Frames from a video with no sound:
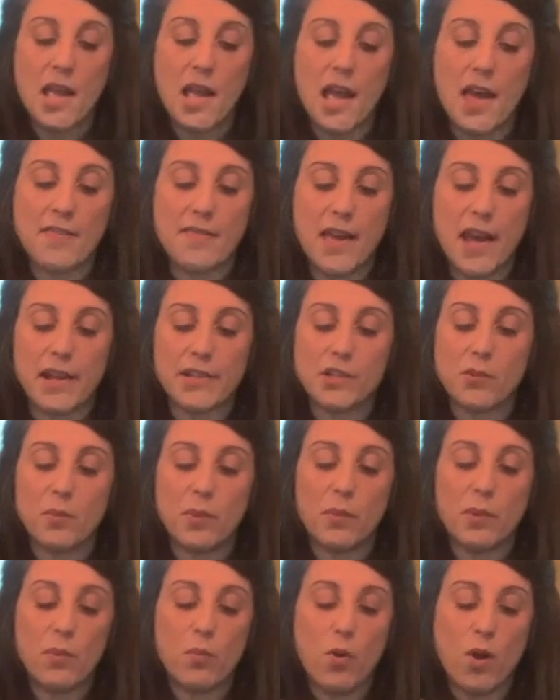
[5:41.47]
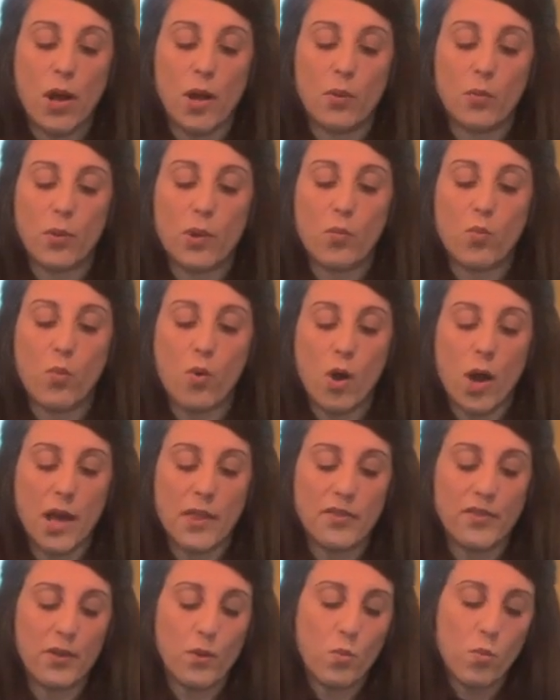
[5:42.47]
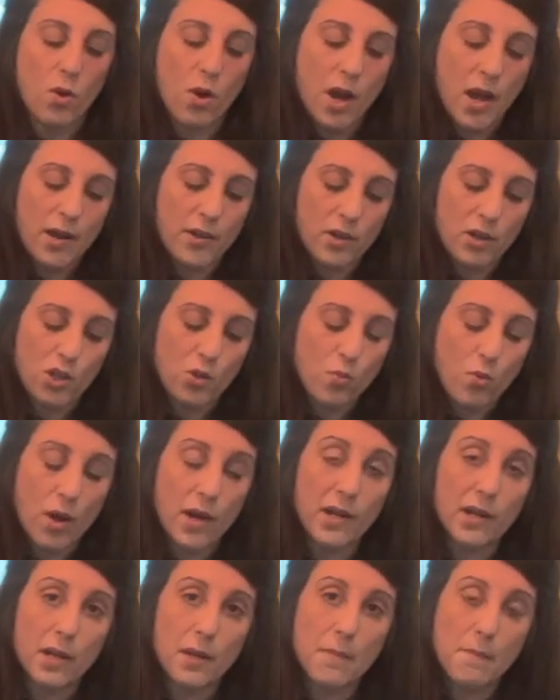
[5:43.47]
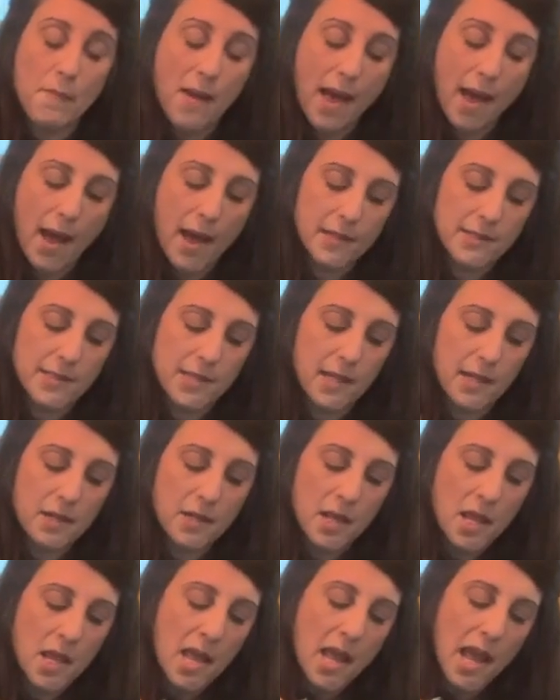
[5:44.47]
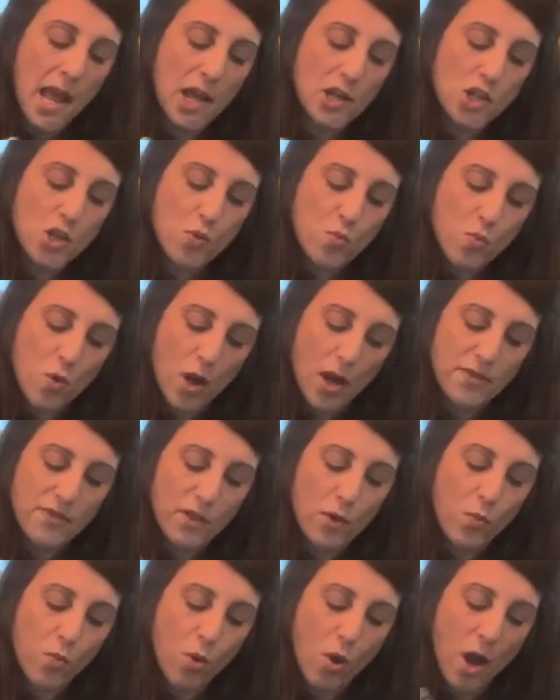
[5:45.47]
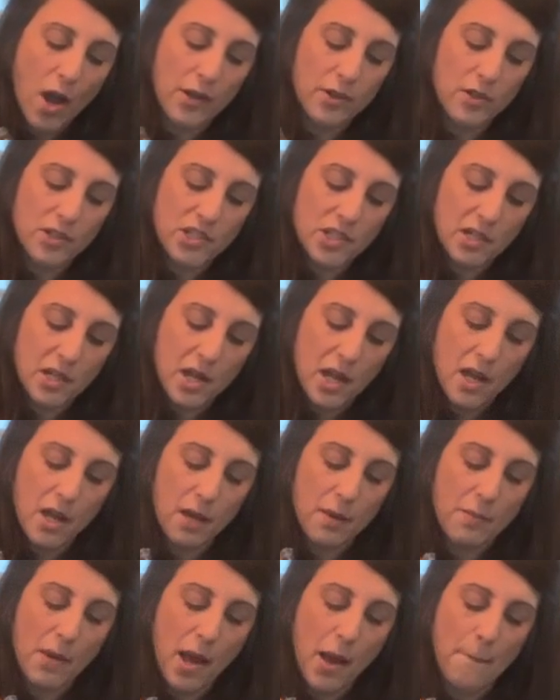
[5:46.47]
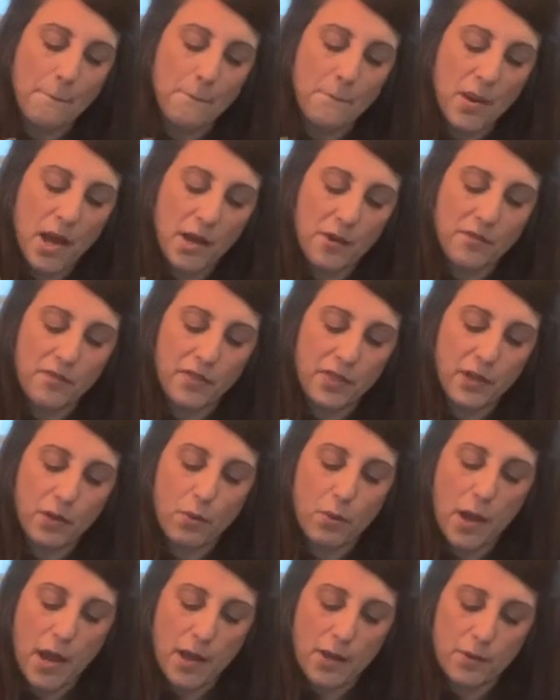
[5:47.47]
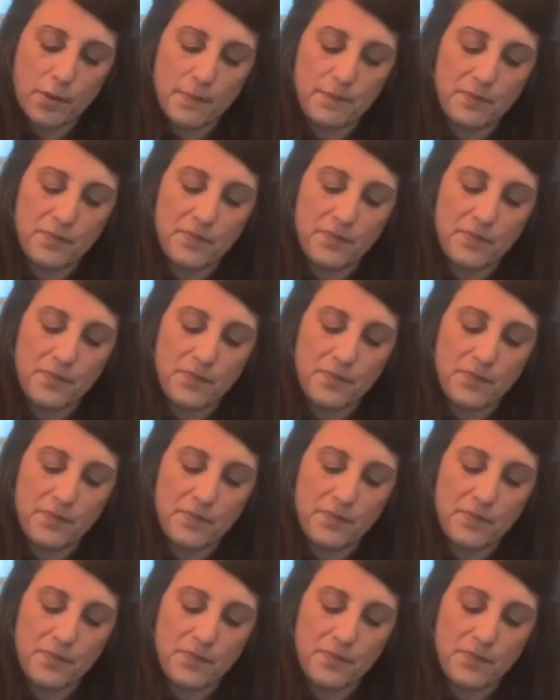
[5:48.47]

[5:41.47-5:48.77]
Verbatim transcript: And that's what we want. We want the water, you wanna compact it, and you want the water to come above the kraut.